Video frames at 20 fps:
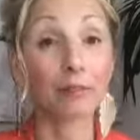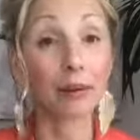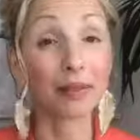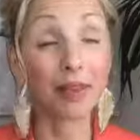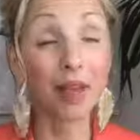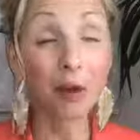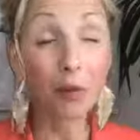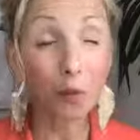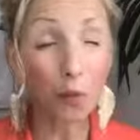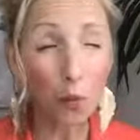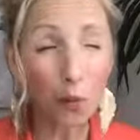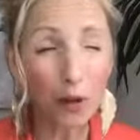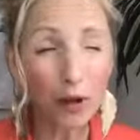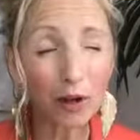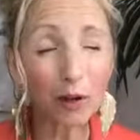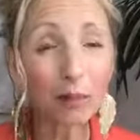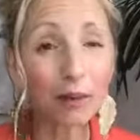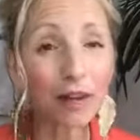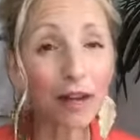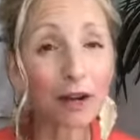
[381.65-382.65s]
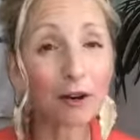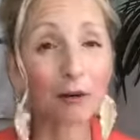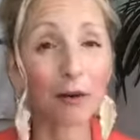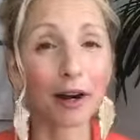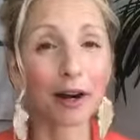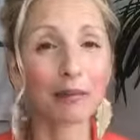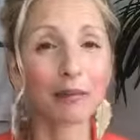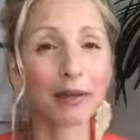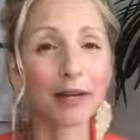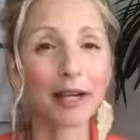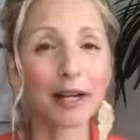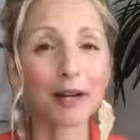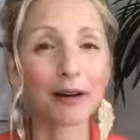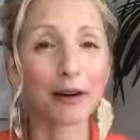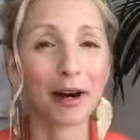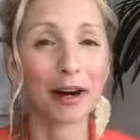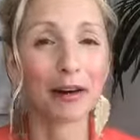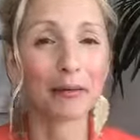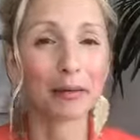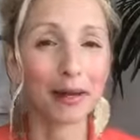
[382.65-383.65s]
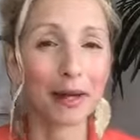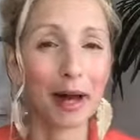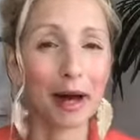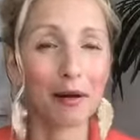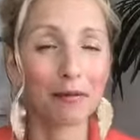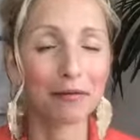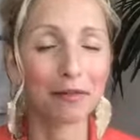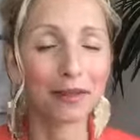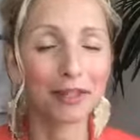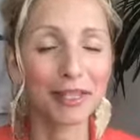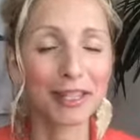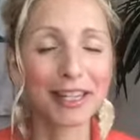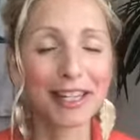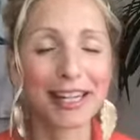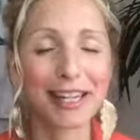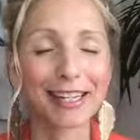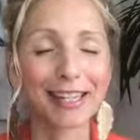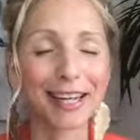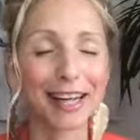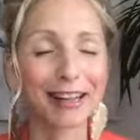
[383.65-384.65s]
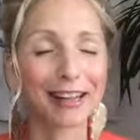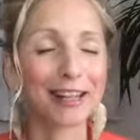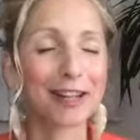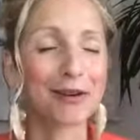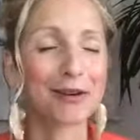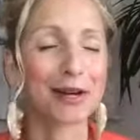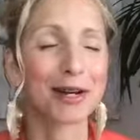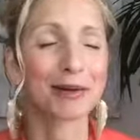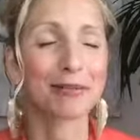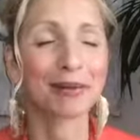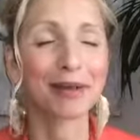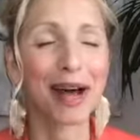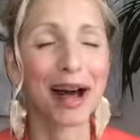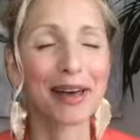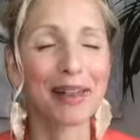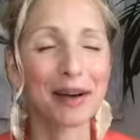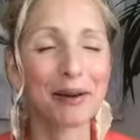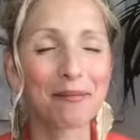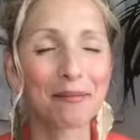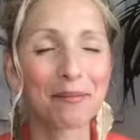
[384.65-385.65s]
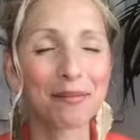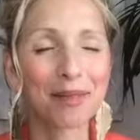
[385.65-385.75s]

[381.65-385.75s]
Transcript: But they will be incredibly helpful to the extent that you can apply them.